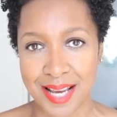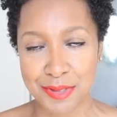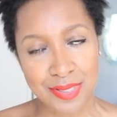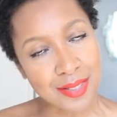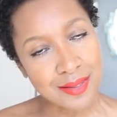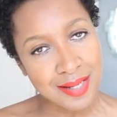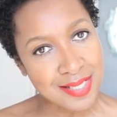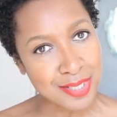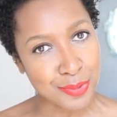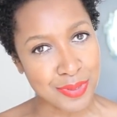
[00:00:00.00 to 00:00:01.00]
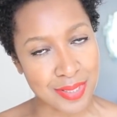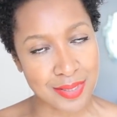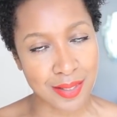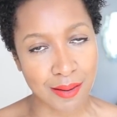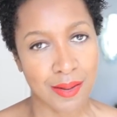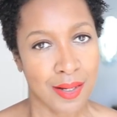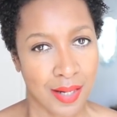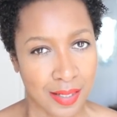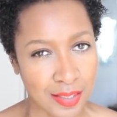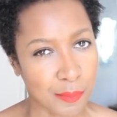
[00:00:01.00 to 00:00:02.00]
that, it's just a nice little detail,
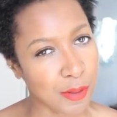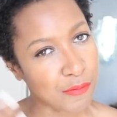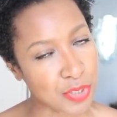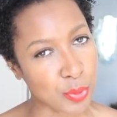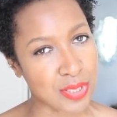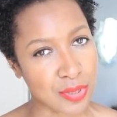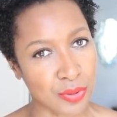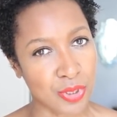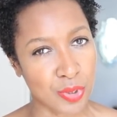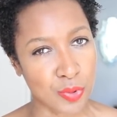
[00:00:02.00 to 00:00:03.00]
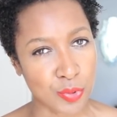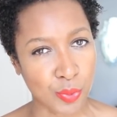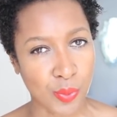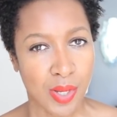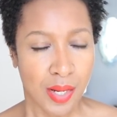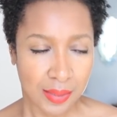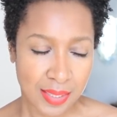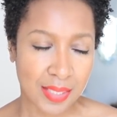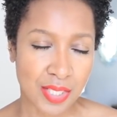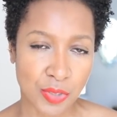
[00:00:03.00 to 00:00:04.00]
a little bit of a twist on the usual. And I
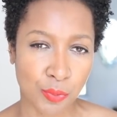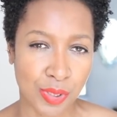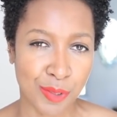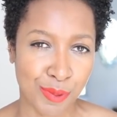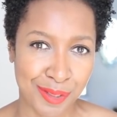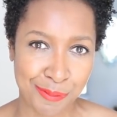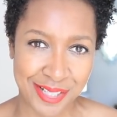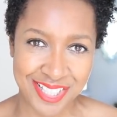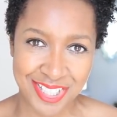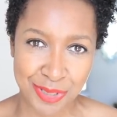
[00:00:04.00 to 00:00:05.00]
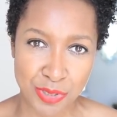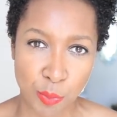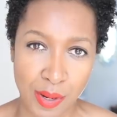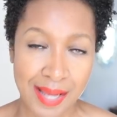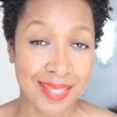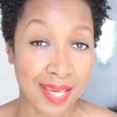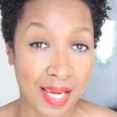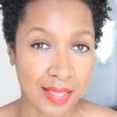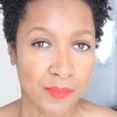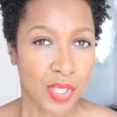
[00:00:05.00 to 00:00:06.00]
think that's a really, really pretty shoe to wear.
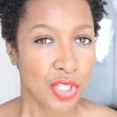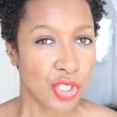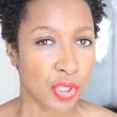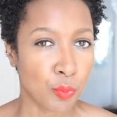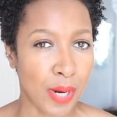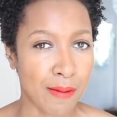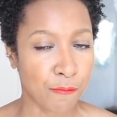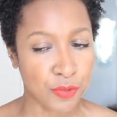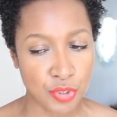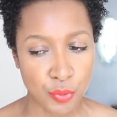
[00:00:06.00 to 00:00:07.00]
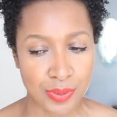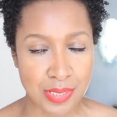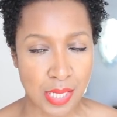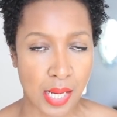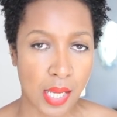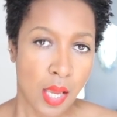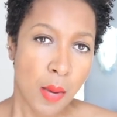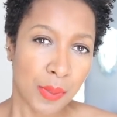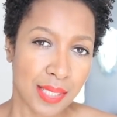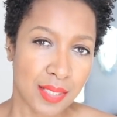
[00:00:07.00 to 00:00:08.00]
Again, you can wear it for during the day,
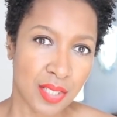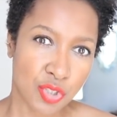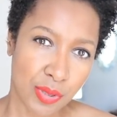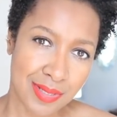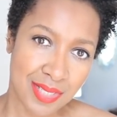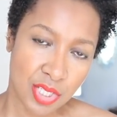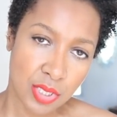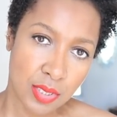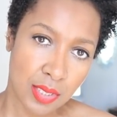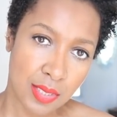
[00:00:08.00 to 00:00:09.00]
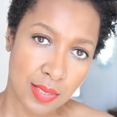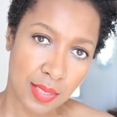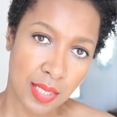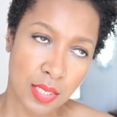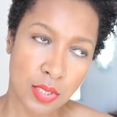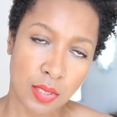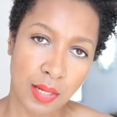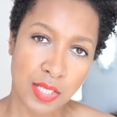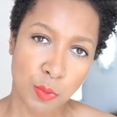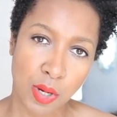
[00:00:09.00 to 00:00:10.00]
but I think it transitions easily into
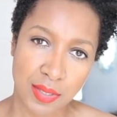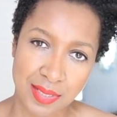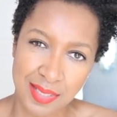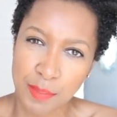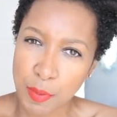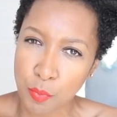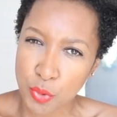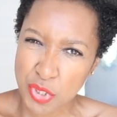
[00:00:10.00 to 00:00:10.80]
night as well because it's a little bit more